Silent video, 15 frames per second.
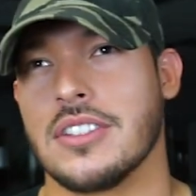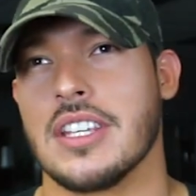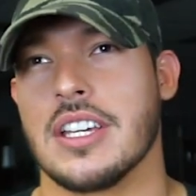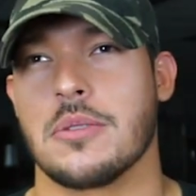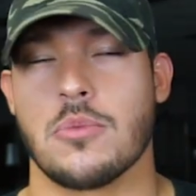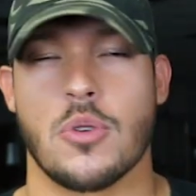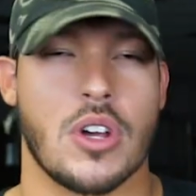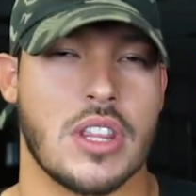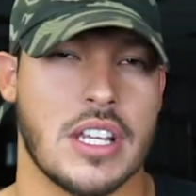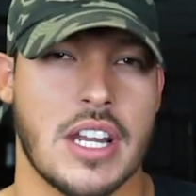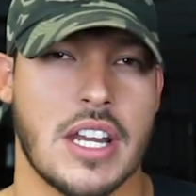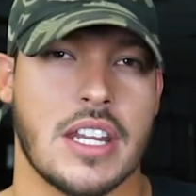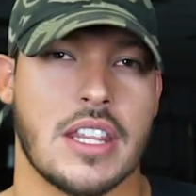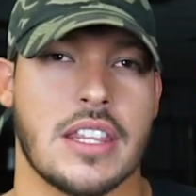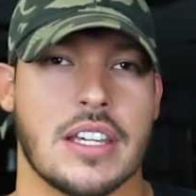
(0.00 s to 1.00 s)
thing more than
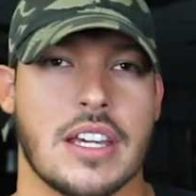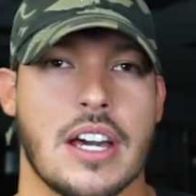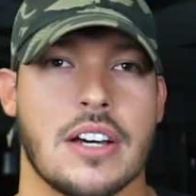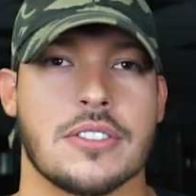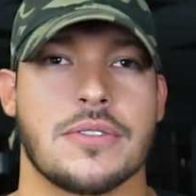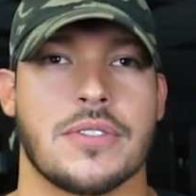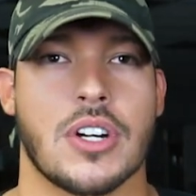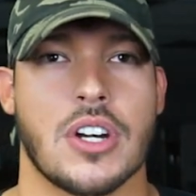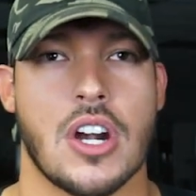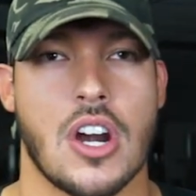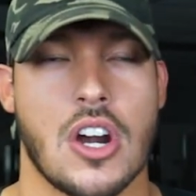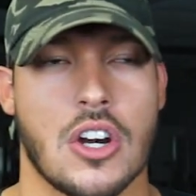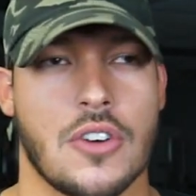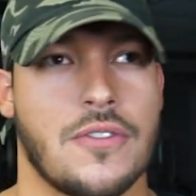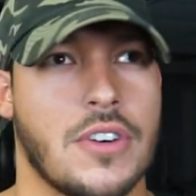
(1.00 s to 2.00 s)
anything else for
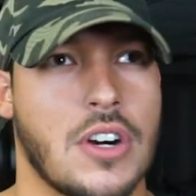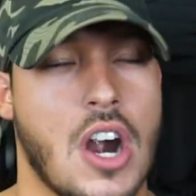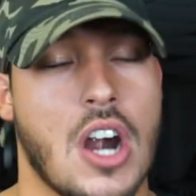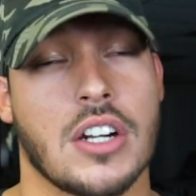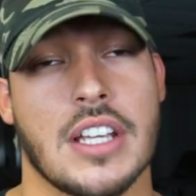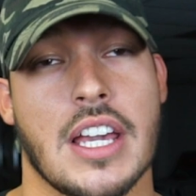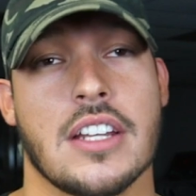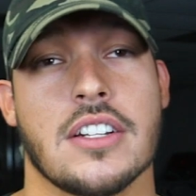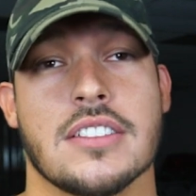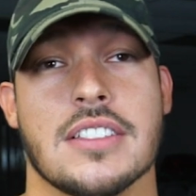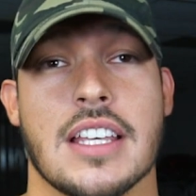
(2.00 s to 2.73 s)
hard gainers.